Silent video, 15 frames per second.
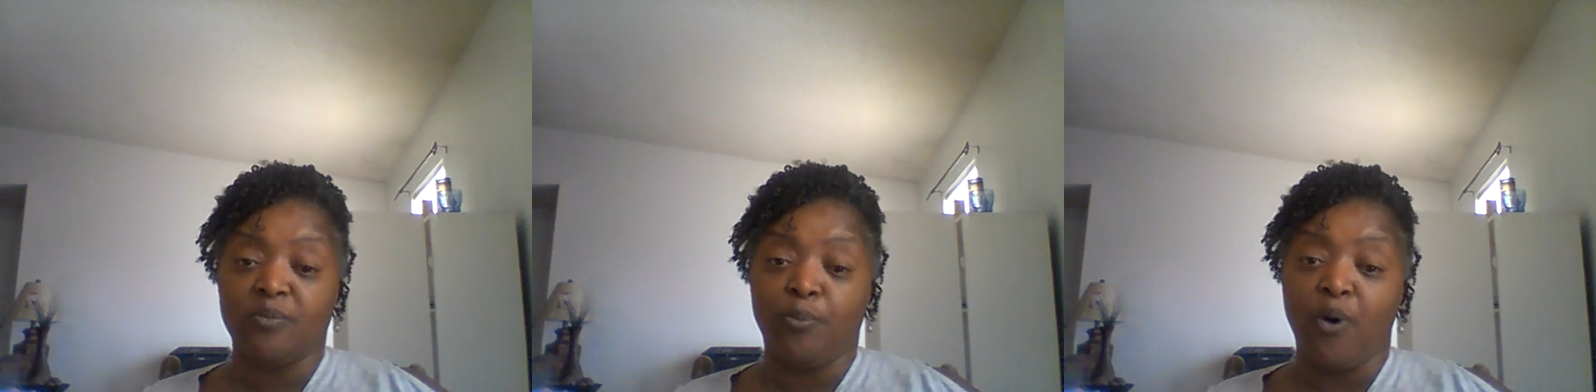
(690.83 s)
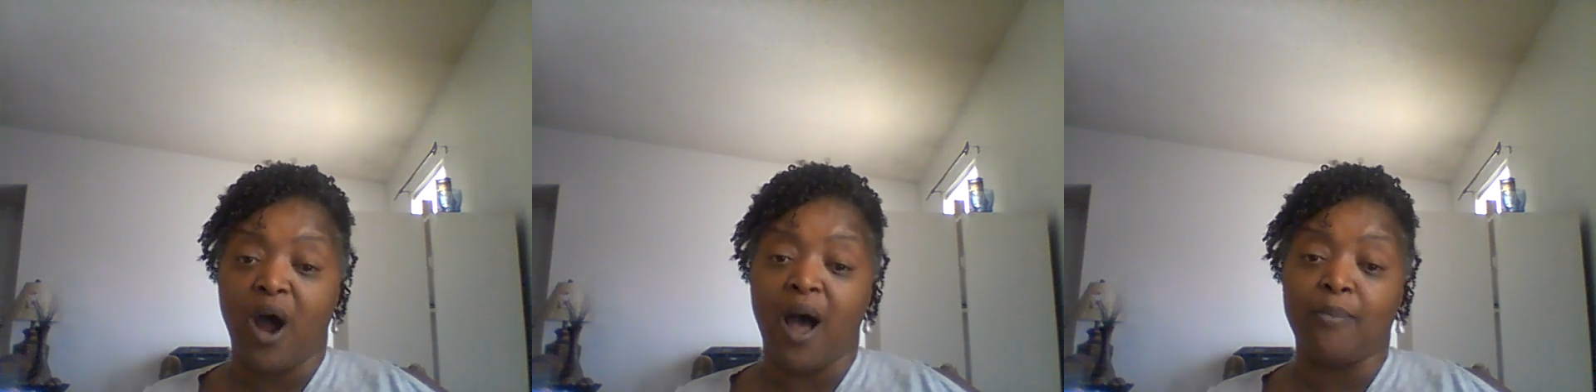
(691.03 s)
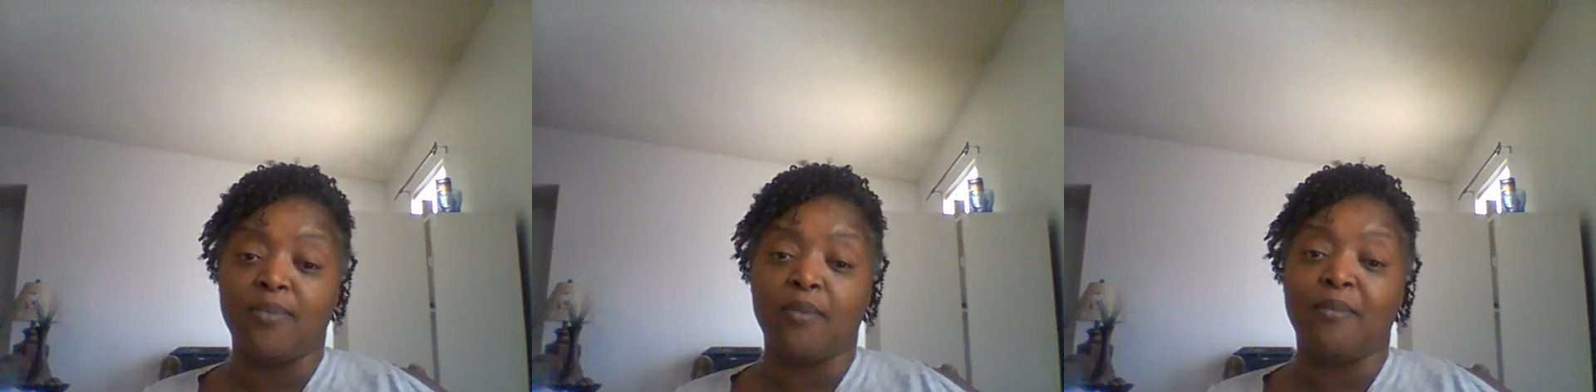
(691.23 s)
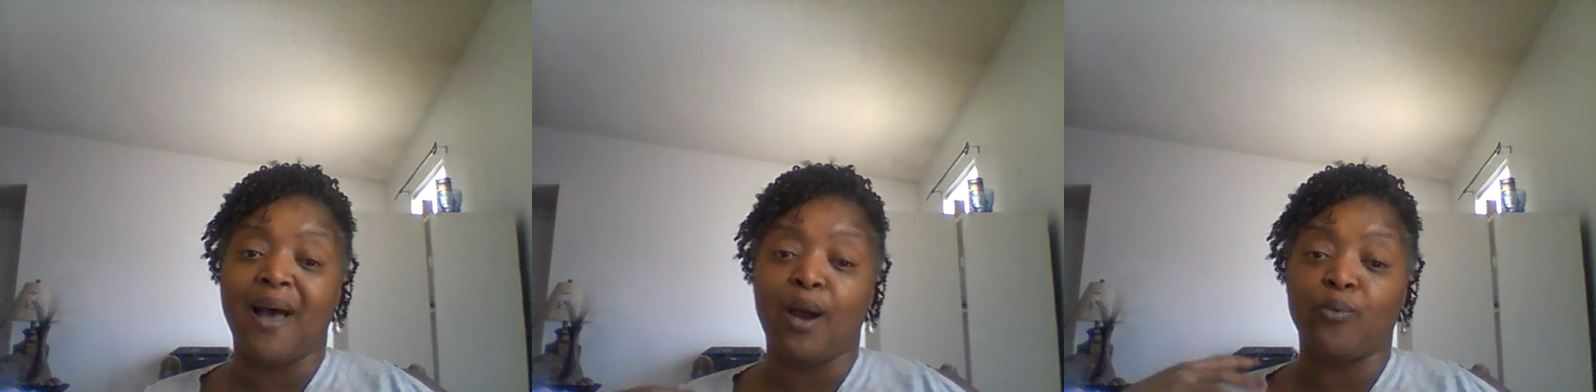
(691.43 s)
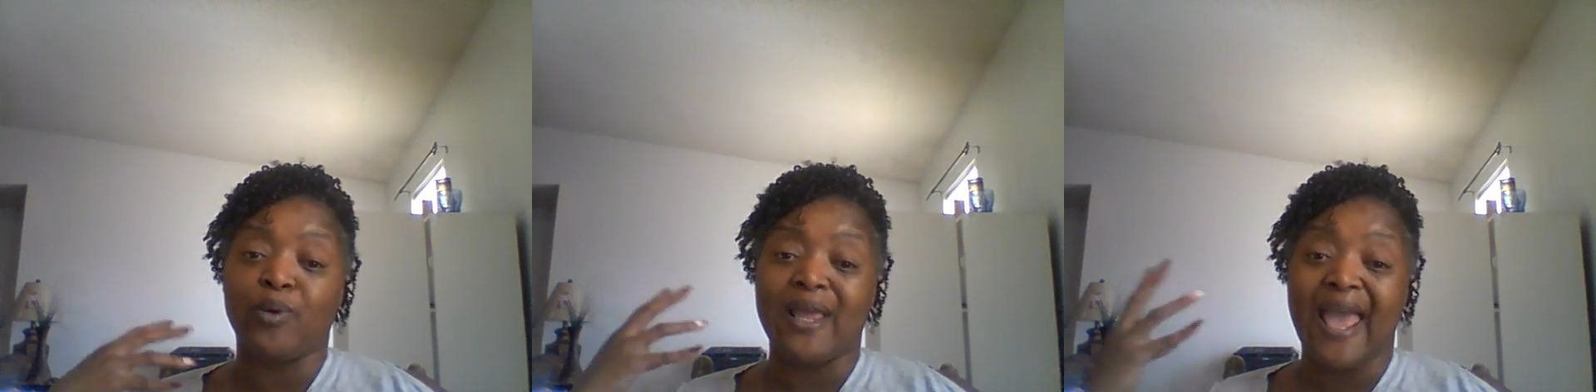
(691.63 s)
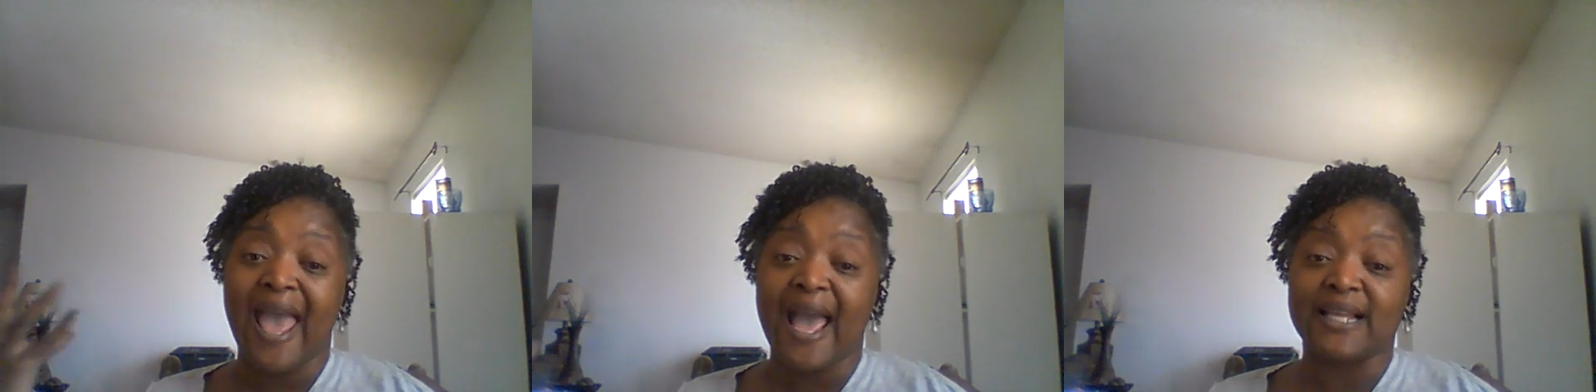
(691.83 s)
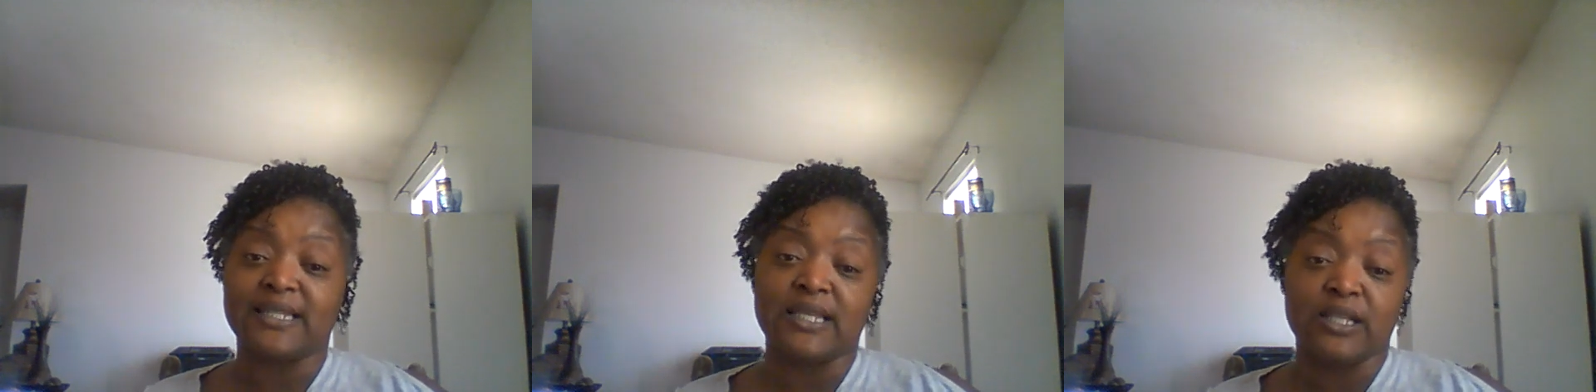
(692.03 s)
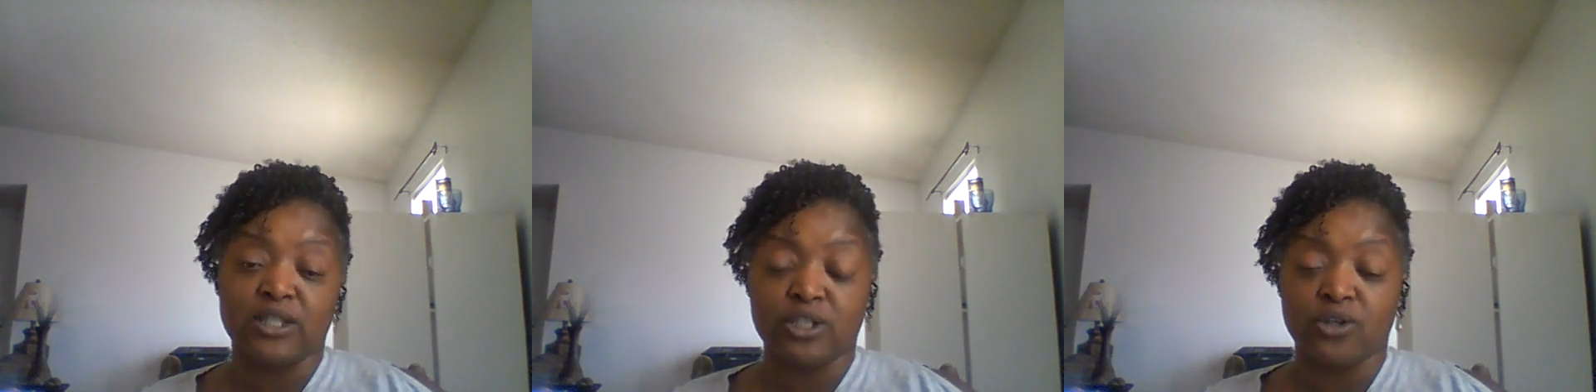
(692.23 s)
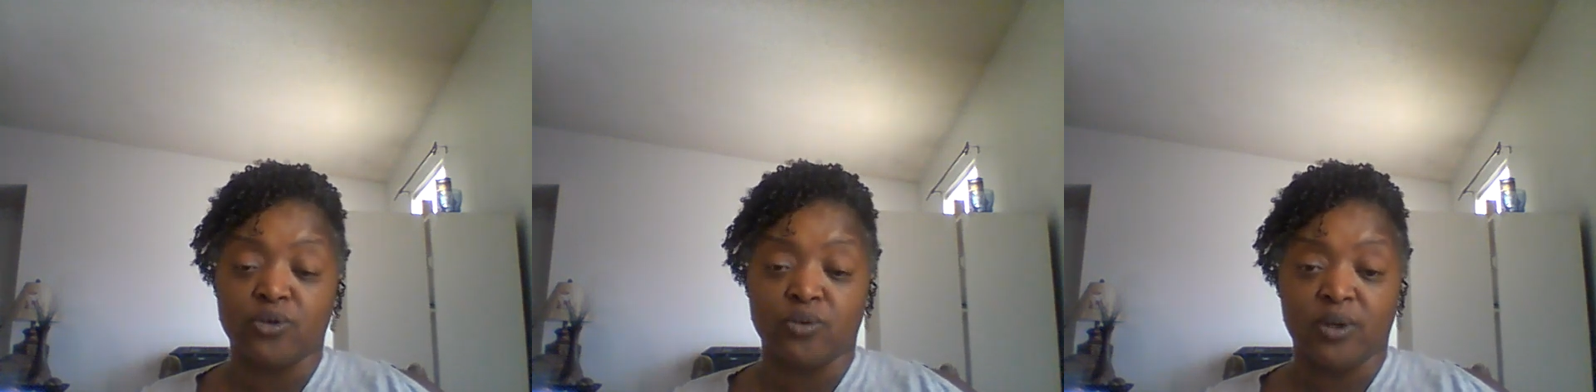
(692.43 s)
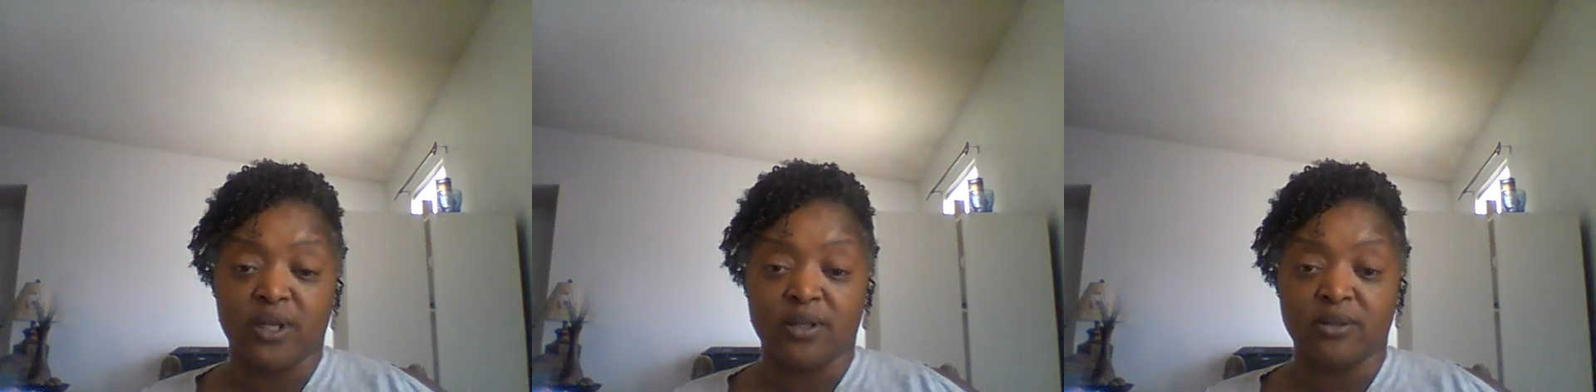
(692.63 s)
problem by reacting
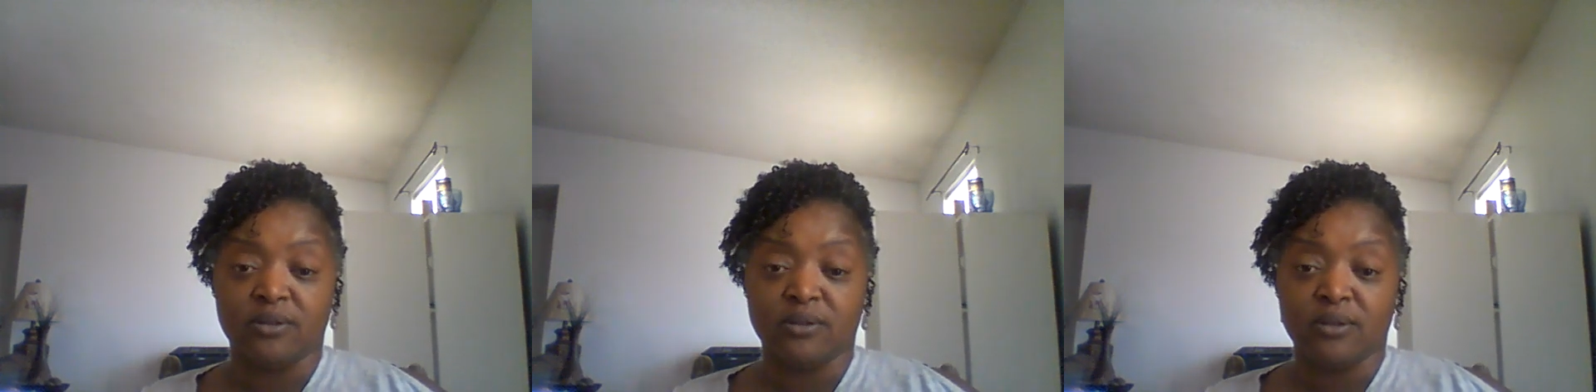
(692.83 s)
to it.